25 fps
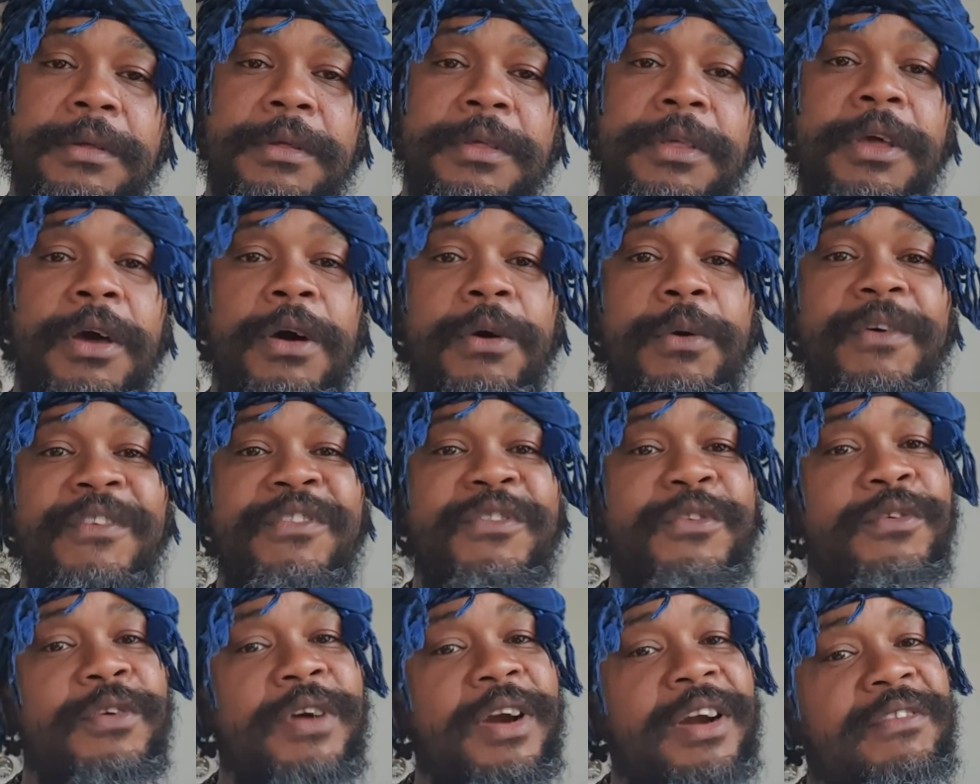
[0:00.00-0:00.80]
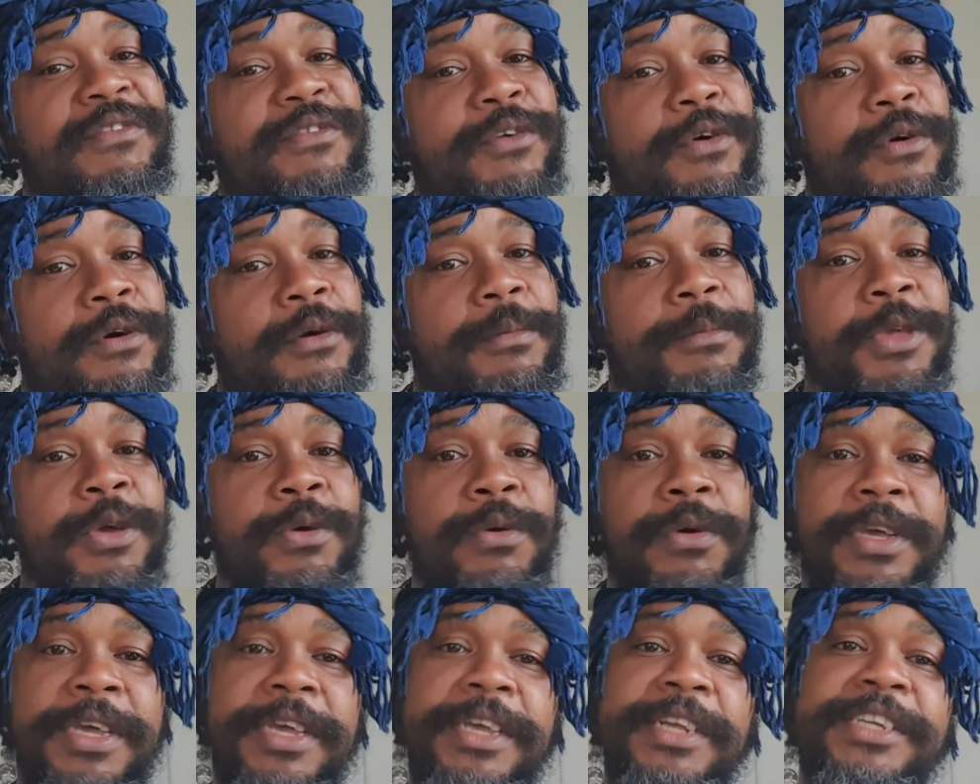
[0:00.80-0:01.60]
Yo, if we're ready for
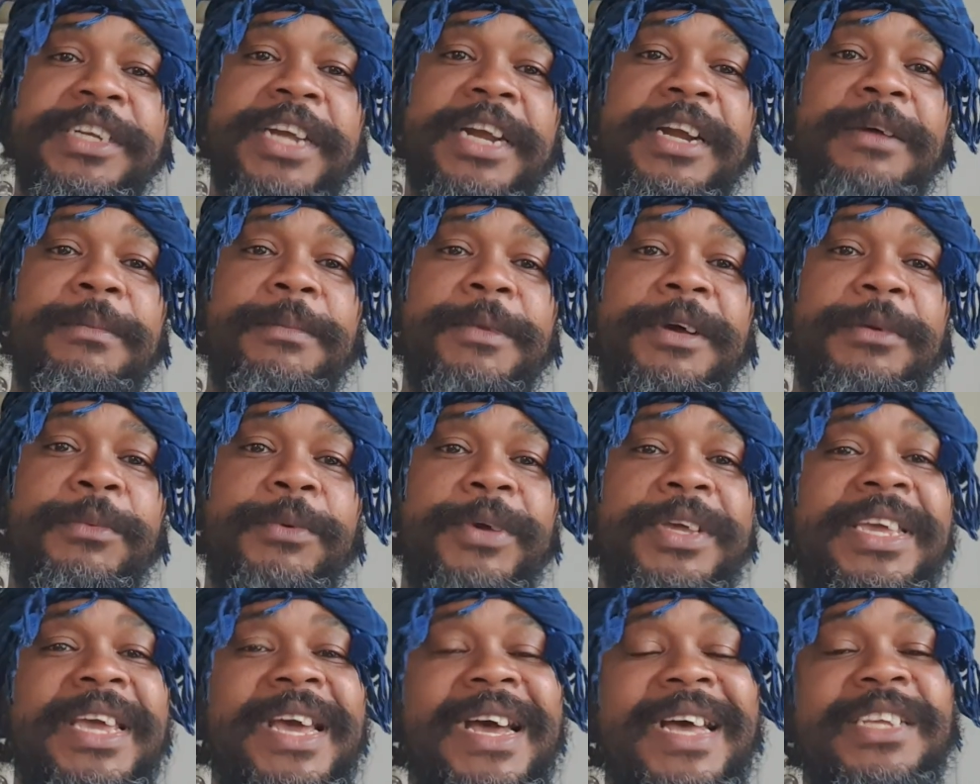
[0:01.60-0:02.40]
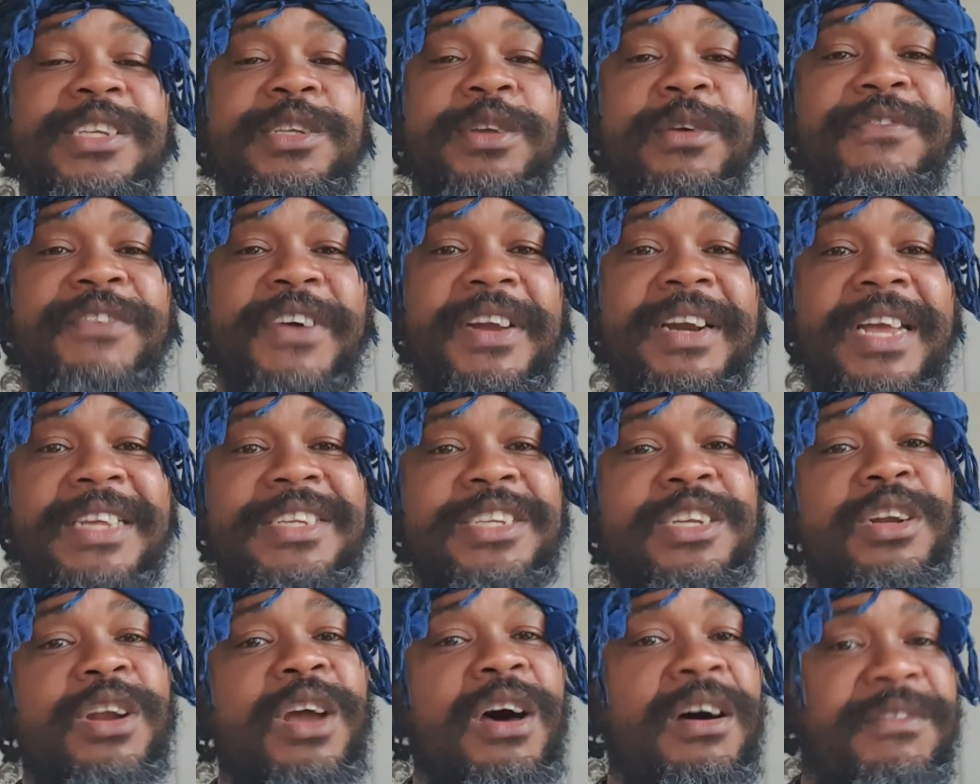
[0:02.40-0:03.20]
rebuke each other, man, we can't suffer.
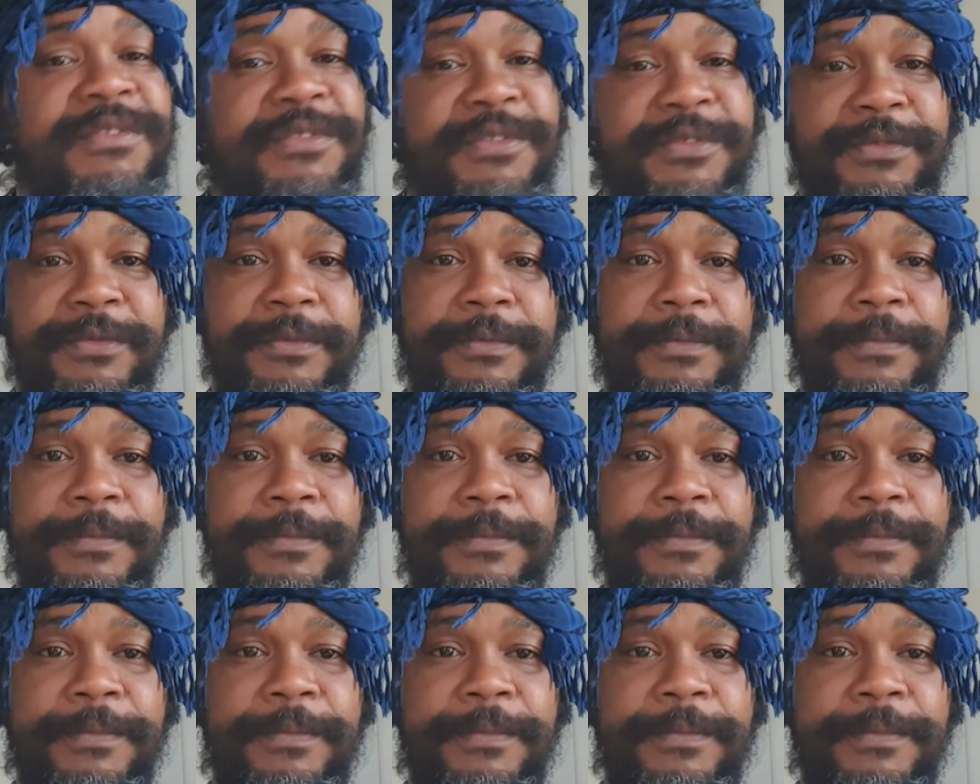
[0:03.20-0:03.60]
That's love.